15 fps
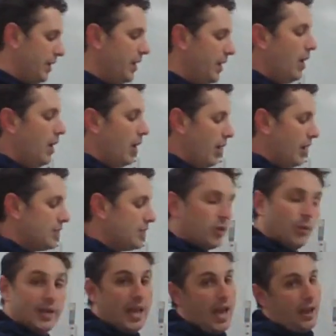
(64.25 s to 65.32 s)
it. Right?
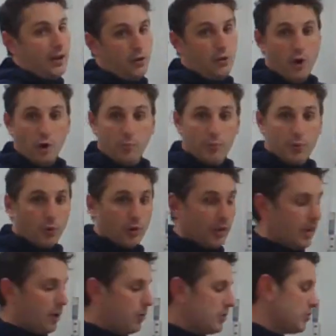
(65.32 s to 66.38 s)
So again, no pure
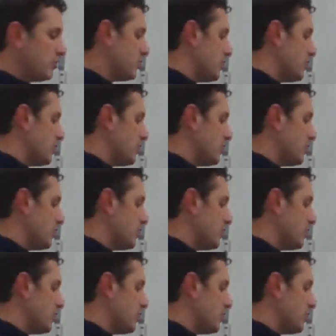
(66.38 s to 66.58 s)
liquids or